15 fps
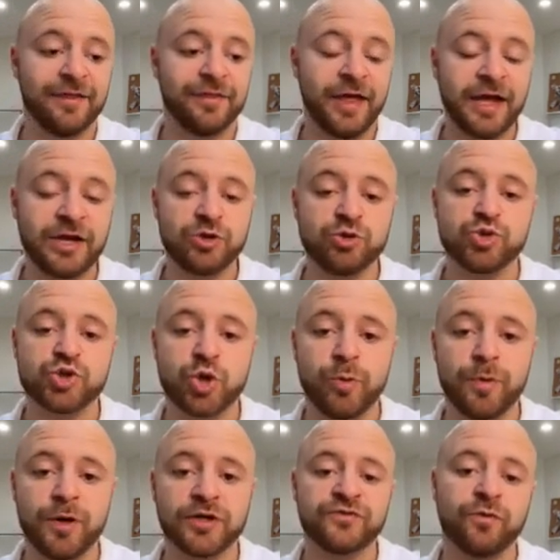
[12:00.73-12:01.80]
Thank you so
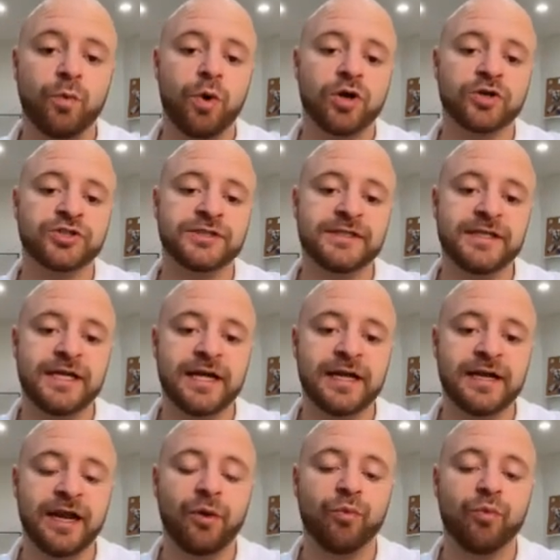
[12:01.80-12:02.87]
much for watching to the
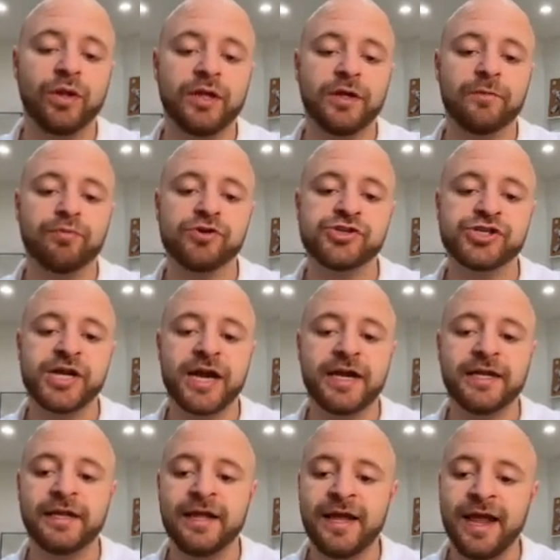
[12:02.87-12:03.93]
end. I really appreciate
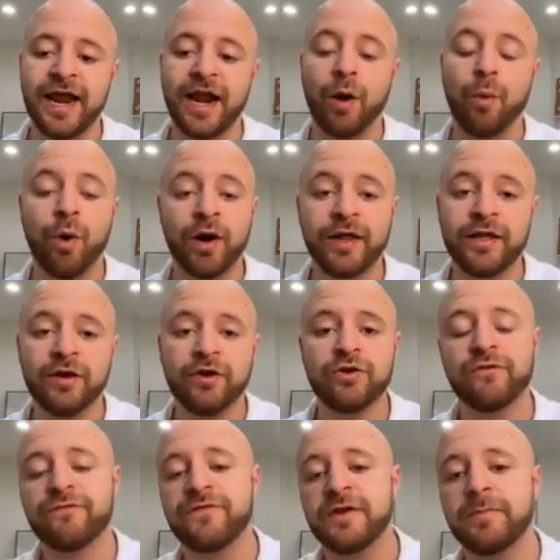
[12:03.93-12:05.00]
it, and I want to hear your
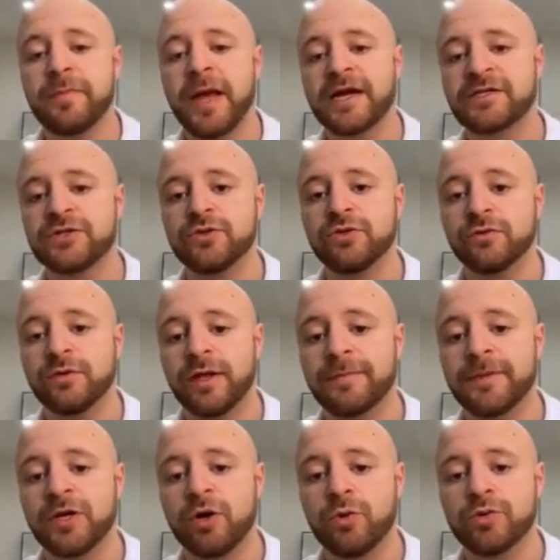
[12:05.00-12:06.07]
feedback too. Let
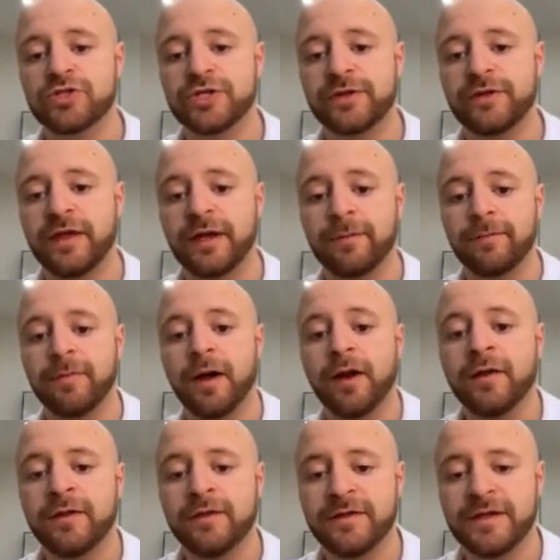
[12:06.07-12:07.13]
me know what you think. But
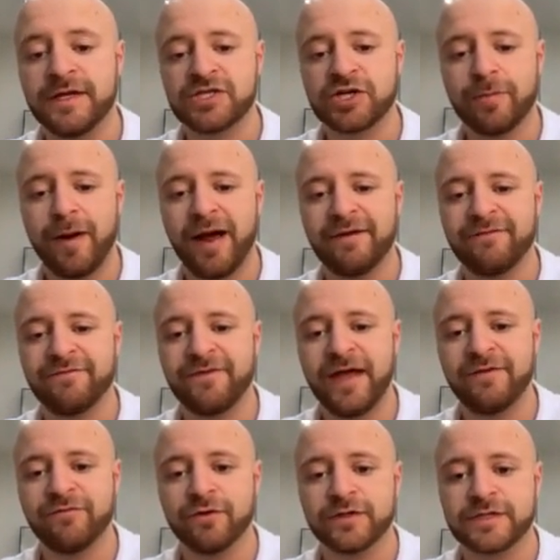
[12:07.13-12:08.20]
these are my
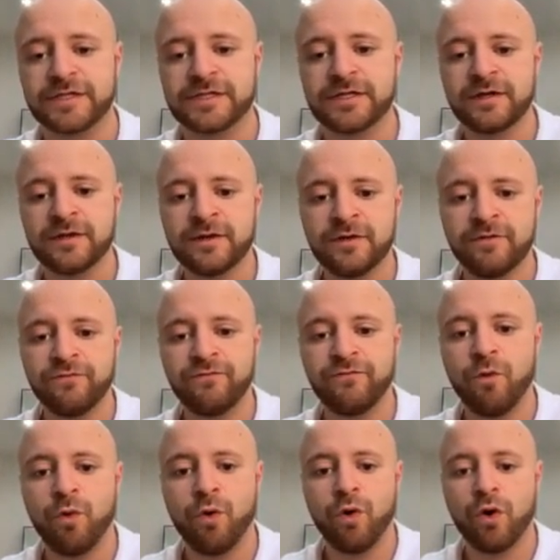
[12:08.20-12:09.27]
favorites
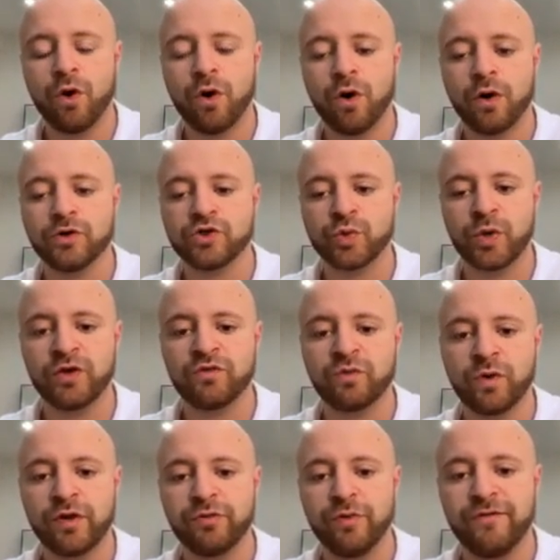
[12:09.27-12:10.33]
for
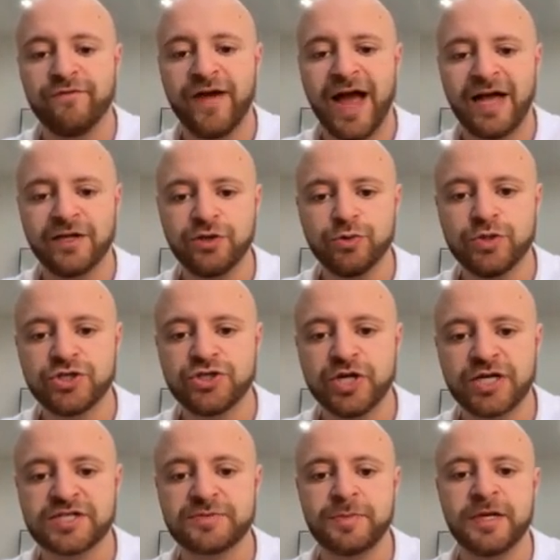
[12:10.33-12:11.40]
2023. Value
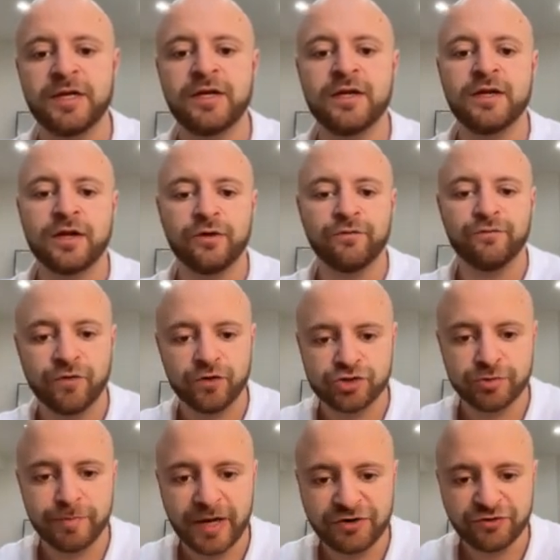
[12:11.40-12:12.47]
adjustment,
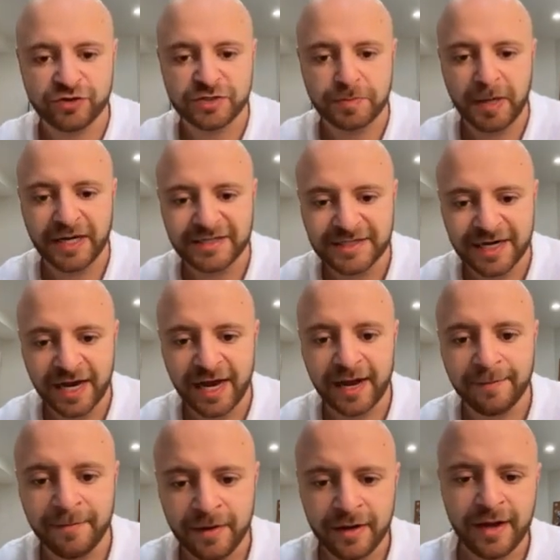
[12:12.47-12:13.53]
conversion metrics by
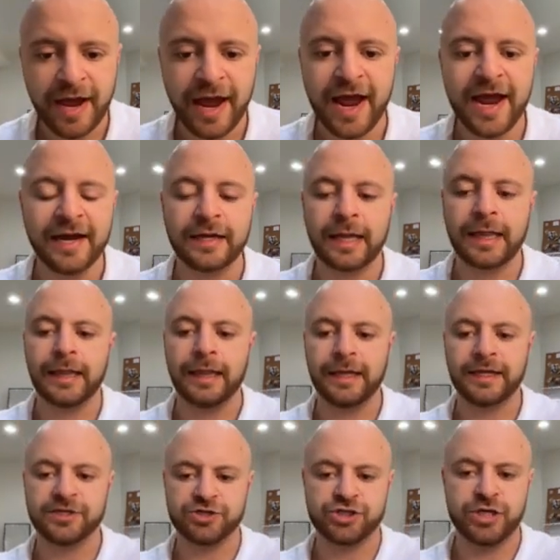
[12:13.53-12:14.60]
time, and
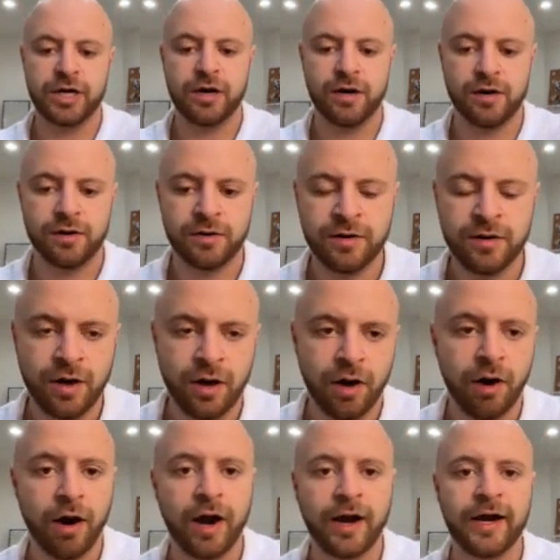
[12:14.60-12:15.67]
click share.
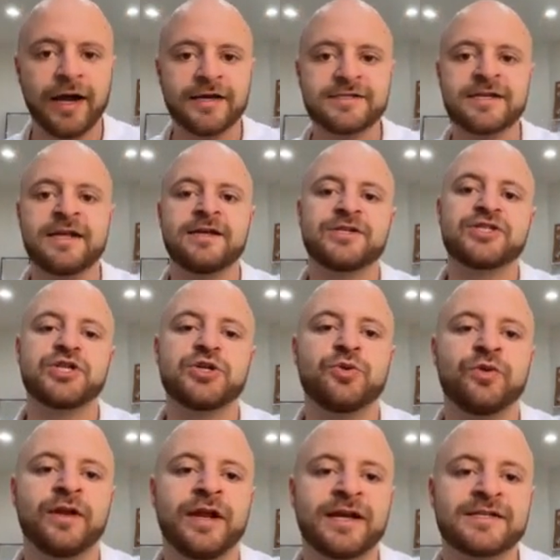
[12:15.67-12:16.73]
All right, guys. See you in
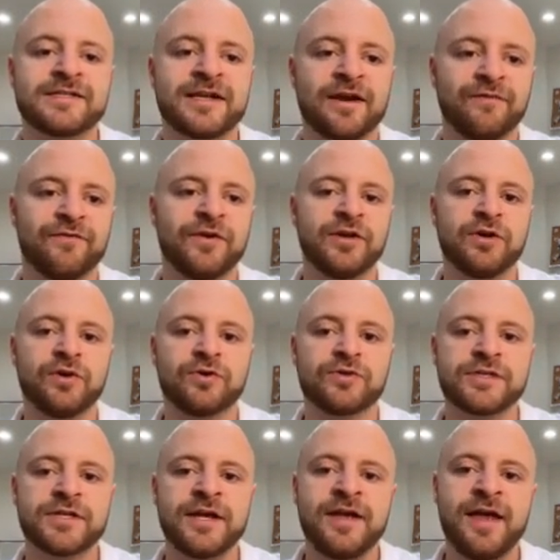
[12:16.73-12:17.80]
the next set of
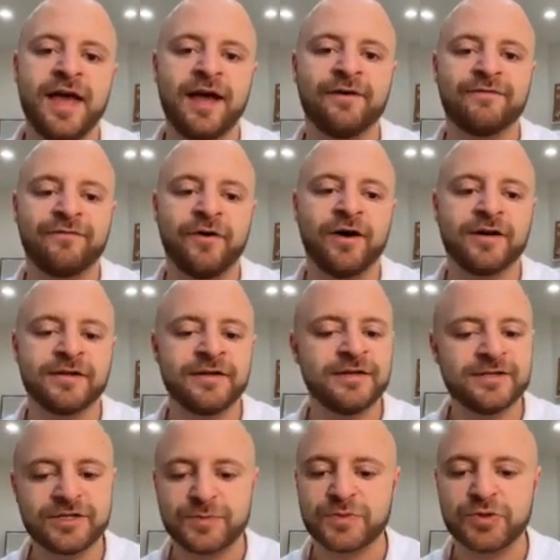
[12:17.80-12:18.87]
videos. Have fun.
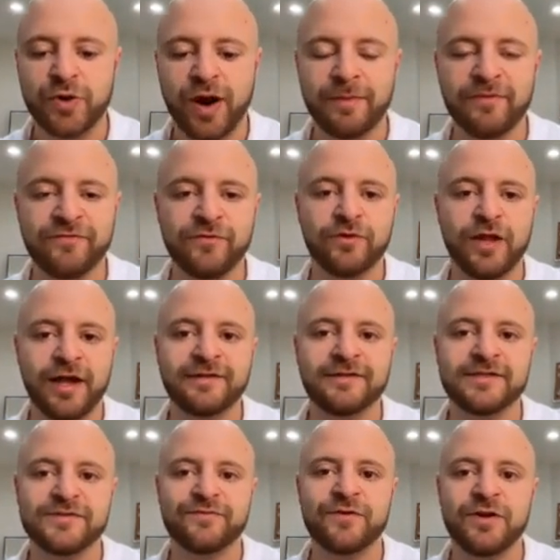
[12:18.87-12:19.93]
Subscribe if you like
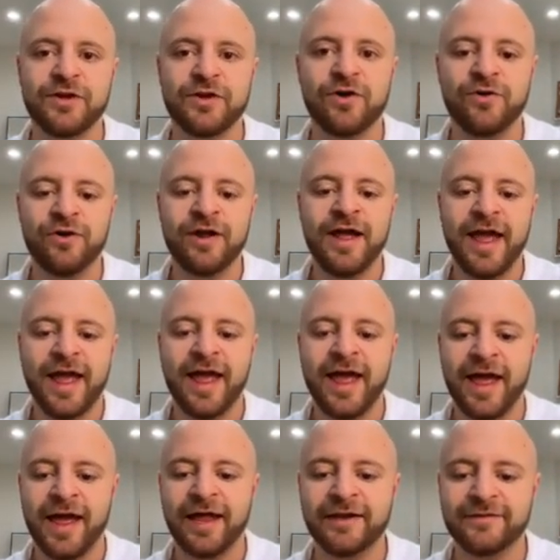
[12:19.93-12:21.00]
this video,
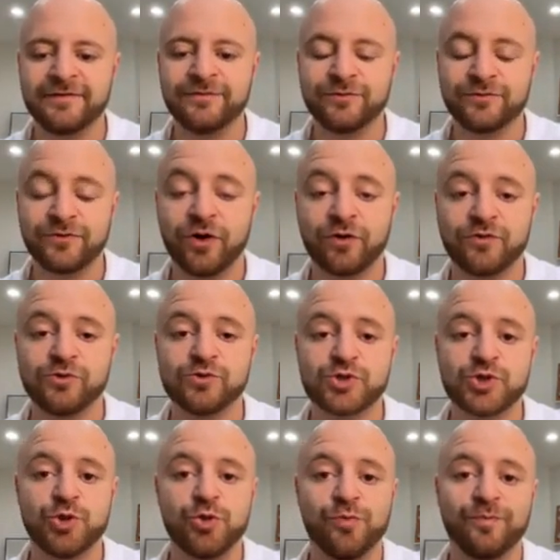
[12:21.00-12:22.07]
and talk to you
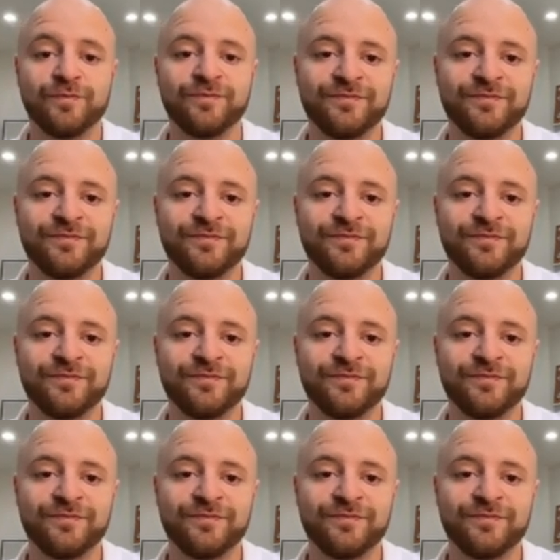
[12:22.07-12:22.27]
soon.